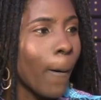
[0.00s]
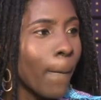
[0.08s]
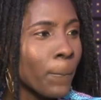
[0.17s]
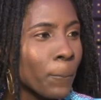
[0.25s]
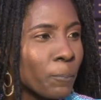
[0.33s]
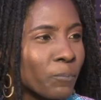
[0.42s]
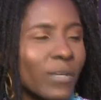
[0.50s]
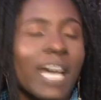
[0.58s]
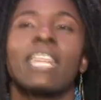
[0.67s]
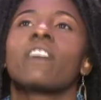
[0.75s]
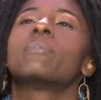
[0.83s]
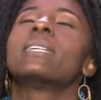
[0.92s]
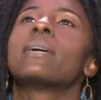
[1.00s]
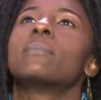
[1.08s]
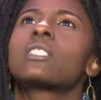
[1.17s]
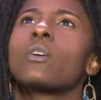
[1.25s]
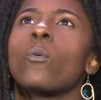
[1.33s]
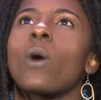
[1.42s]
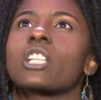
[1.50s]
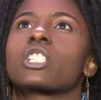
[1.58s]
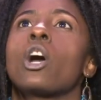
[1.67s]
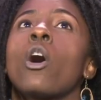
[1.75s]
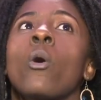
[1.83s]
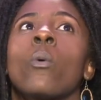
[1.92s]
Mm-hmm. And I've been able to watch
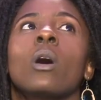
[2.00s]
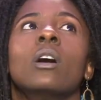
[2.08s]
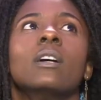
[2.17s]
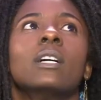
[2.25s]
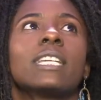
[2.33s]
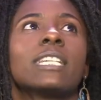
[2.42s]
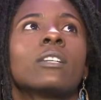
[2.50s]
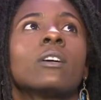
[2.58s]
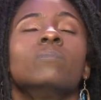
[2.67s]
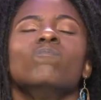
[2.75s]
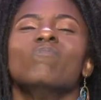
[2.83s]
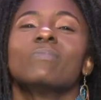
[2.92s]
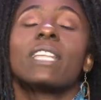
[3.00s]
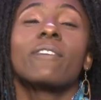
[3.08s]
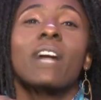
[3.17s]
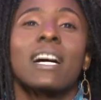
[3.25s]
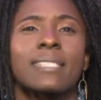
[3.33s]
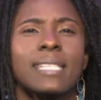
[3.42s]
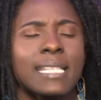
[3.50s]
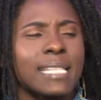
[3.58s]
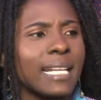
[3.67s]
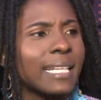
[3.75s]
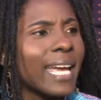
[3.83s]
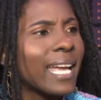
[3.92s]
how, they've
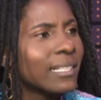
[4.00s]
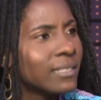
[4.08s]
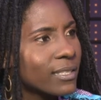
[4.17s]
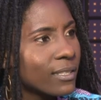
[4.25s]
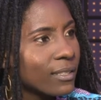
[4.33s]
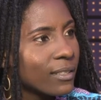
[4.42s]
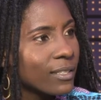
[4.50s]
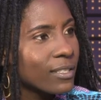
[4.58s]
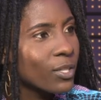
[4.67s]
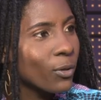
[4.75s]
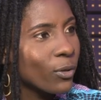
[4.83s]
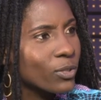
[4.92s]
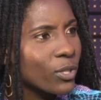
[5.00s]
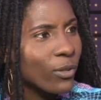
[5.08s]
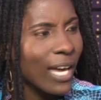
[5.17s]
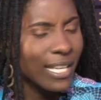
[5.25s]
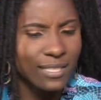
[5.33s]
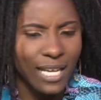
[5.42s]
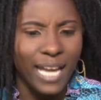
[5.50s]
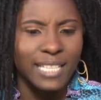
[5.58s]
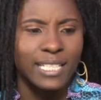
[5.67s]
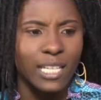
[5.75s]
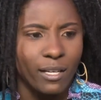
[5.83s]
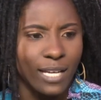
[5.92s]
consistently held to that
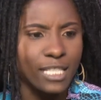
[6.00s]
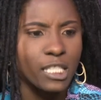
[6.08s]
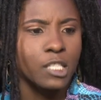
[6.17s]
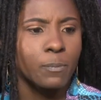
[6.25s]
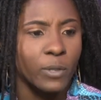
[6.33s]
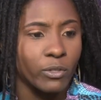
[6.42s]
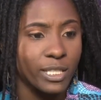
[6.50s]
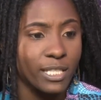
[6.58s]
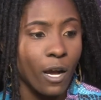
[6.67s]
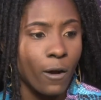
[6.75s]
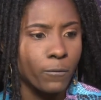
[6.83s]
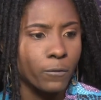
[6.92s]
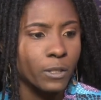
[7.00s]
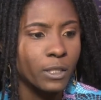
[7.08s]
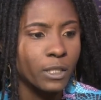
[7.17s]
idea, that spirit of